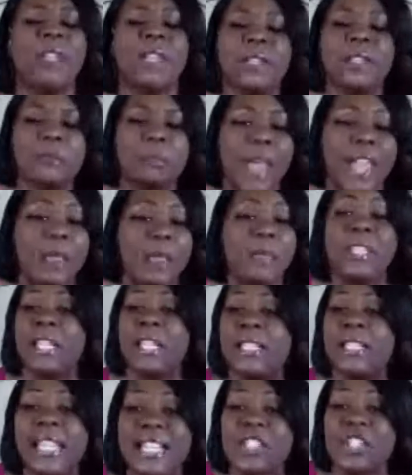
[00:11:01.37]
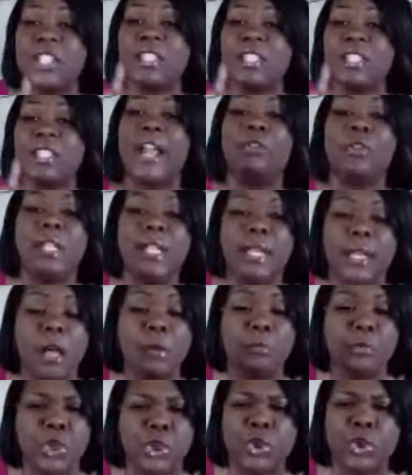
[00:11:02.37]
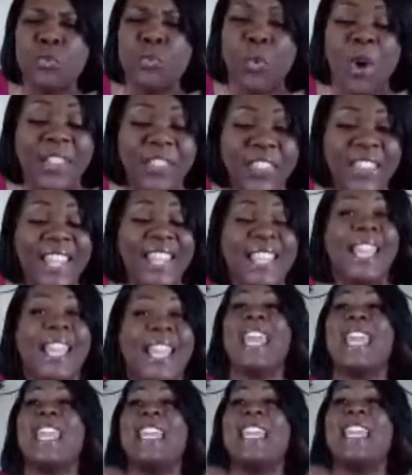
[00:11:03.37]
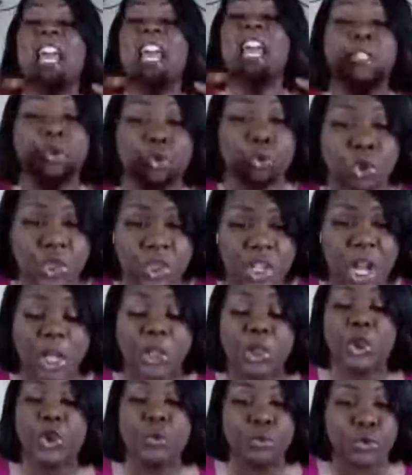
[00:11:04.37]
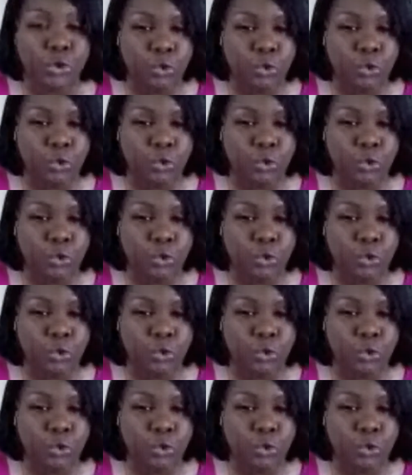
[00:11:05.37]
because baby, the leeches, they only come to do one thing, and that is to suck you